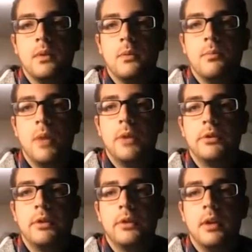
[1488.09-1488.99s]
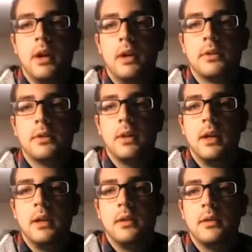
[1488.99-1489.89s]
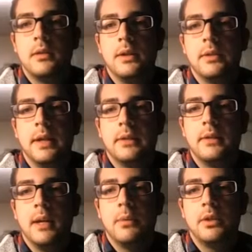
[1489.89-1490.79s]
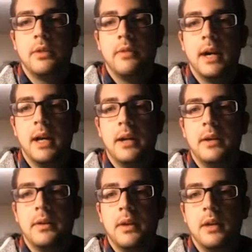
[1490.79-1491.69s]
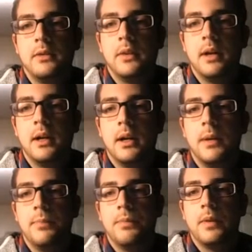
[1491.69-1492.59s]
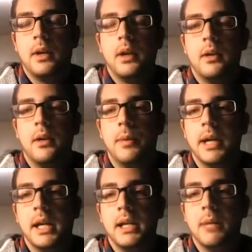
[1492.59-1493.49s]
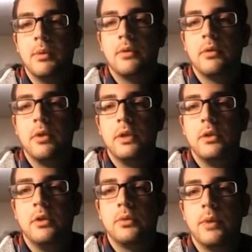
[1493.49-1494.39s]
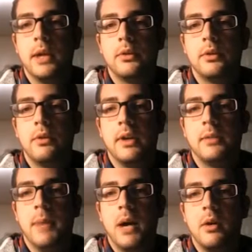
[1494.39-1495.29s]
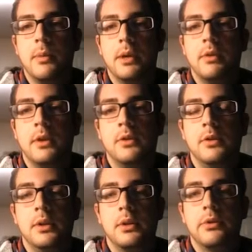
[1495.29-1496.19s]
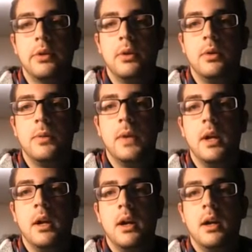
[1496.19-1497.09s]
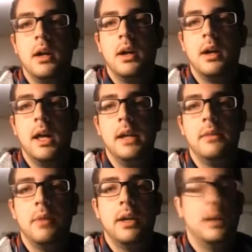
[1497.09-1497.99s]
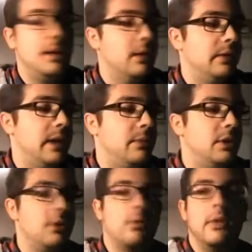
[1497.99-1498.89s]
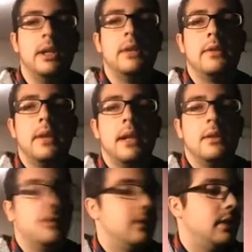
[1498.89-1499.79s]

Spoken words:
Monstrous Onslaught, deals X damage divided as among any number of creatures, where X is the greatest power among creatures you control. Any way to deal damage in green is nice.